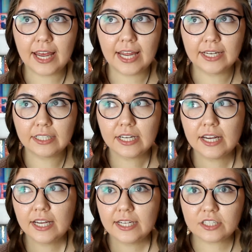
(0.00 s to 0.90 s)
and
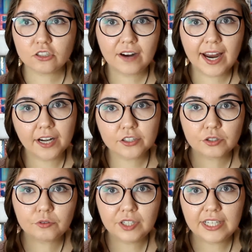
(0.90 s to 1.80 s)
he's trying
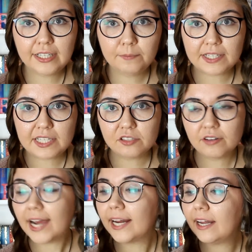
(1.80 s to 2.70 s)
to read but he's
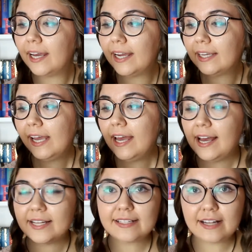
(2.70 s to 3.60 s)
struggling
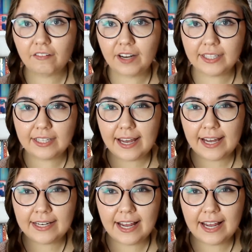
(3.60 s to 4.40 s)
and stuff like that.